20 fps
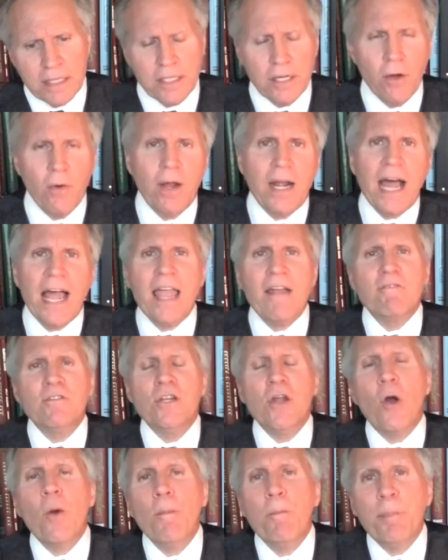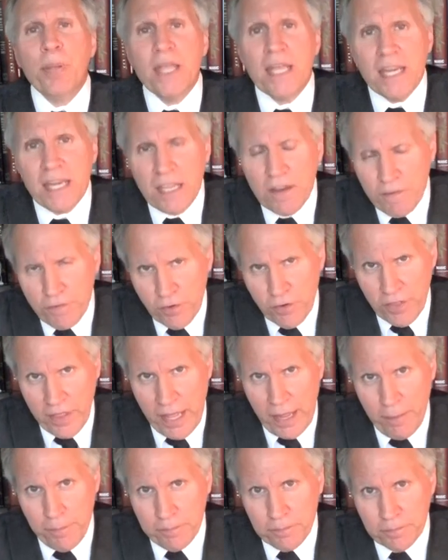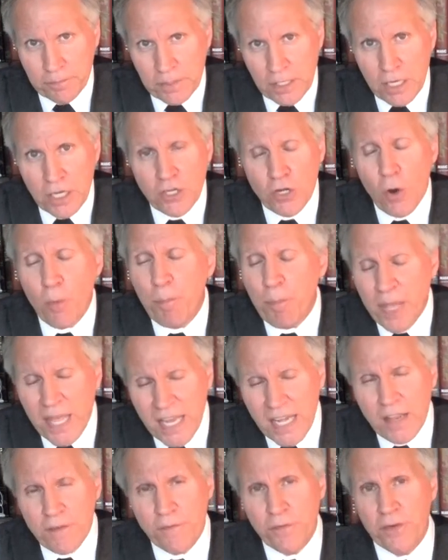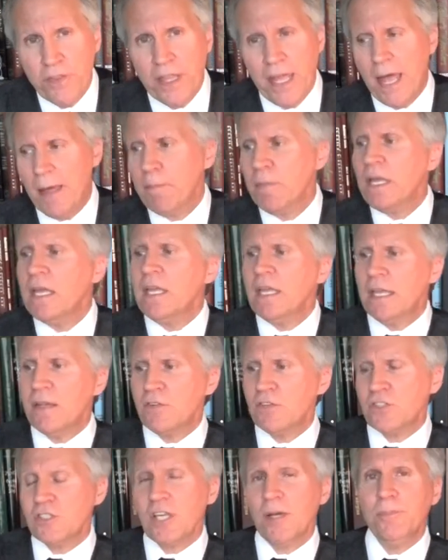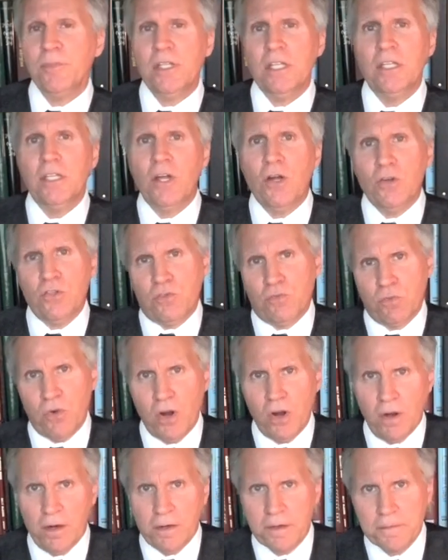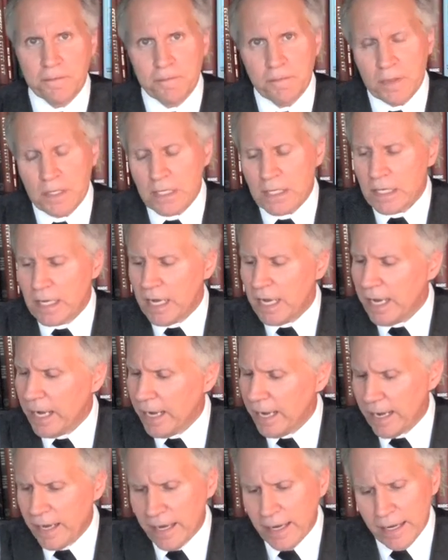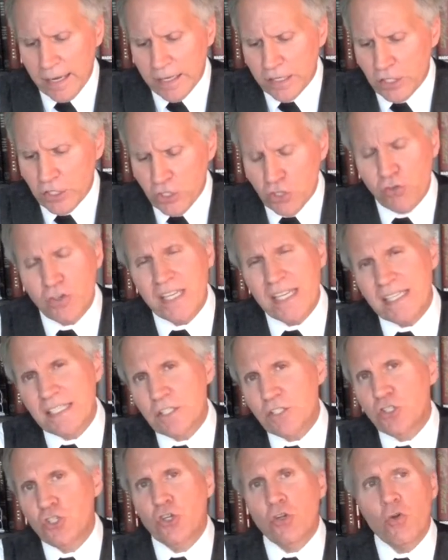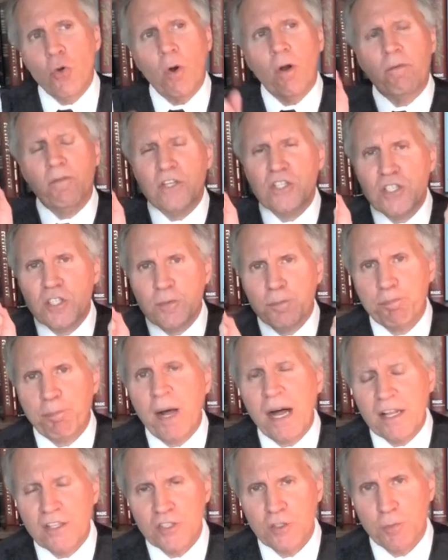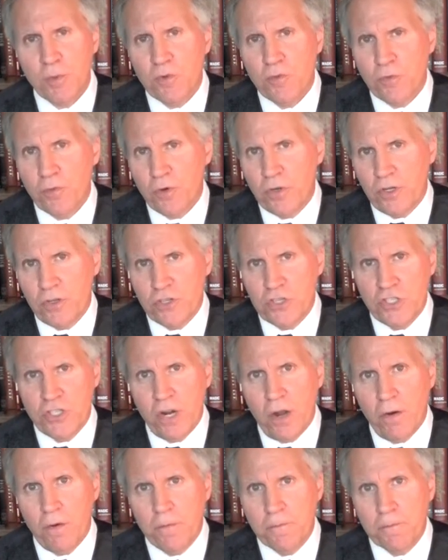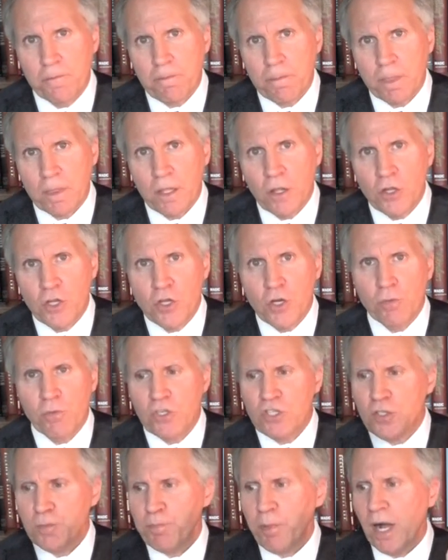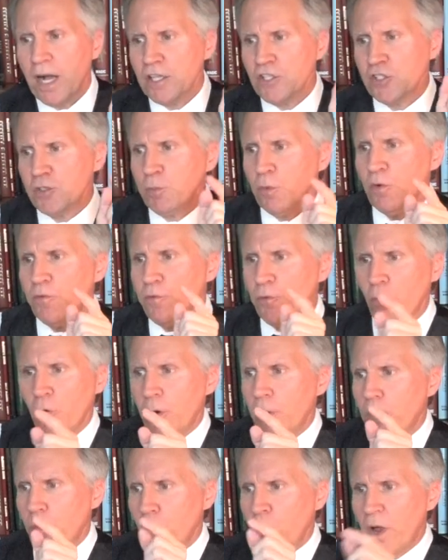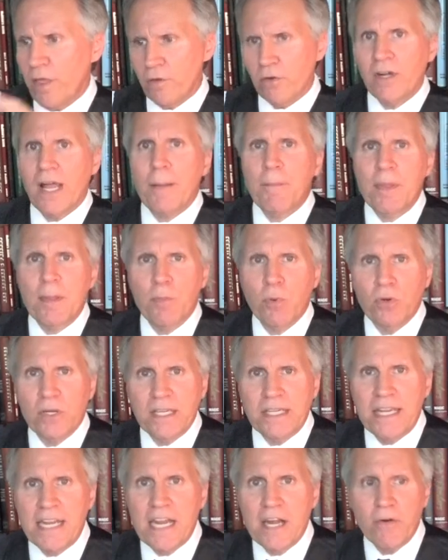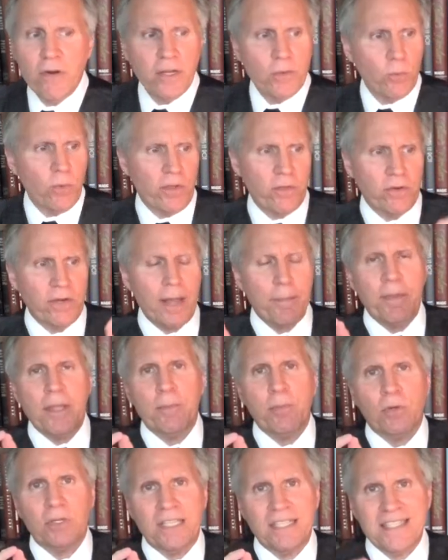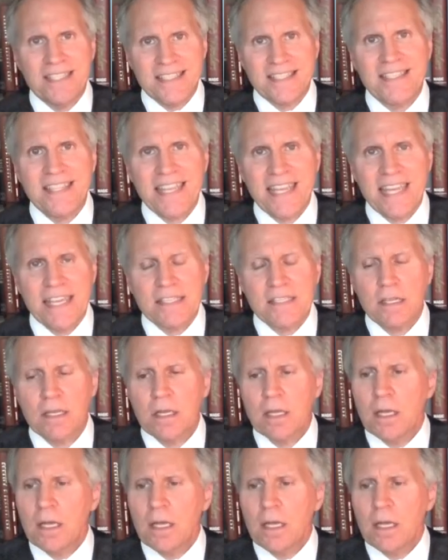You know, I have no pity for them. No pity for them if something goes wrong. You are responsible for your show. You're responsible for whether or not people can hear it, whether or not people can see it.